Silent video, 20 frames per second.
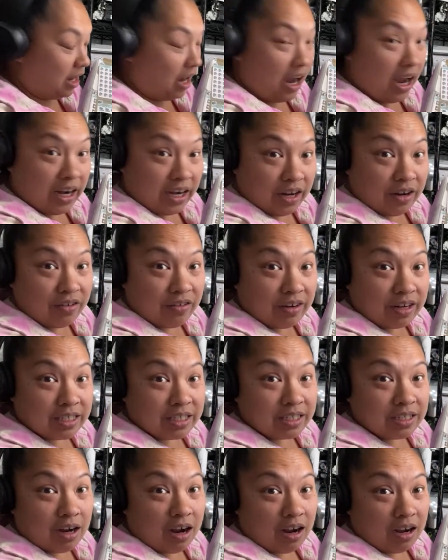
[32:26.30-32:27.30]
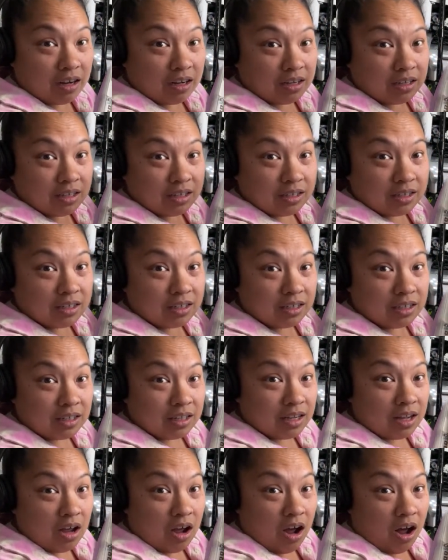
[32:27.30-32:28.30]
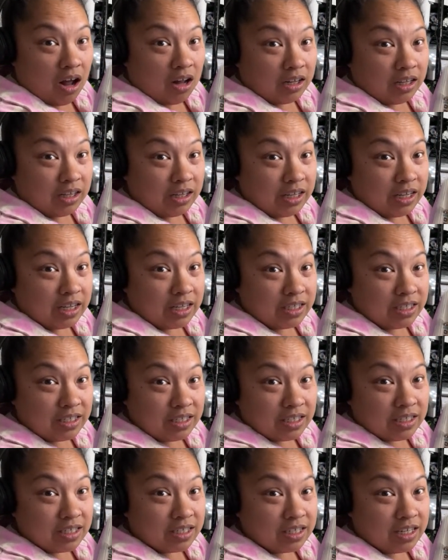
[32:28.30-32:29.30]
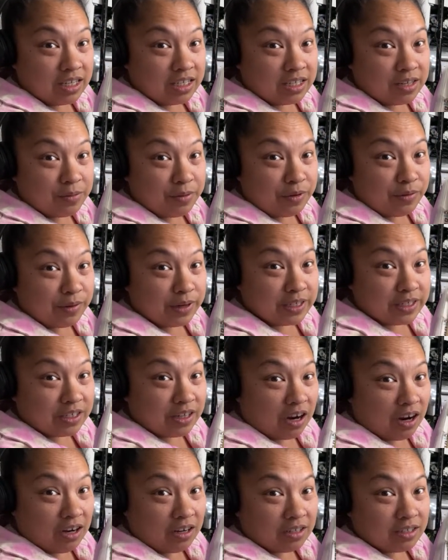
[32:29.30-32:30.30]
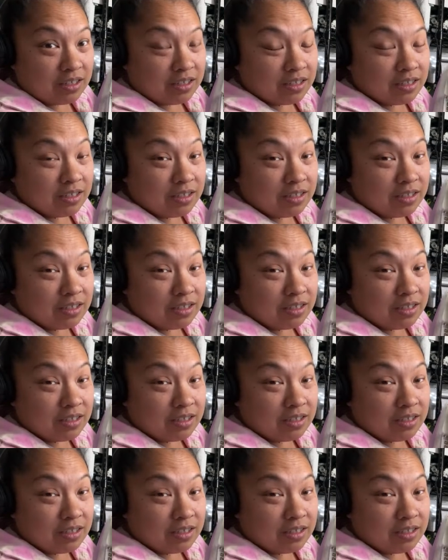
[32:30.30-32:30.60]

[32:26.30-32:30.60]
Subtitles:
I need to restock. All of these need to be restocked.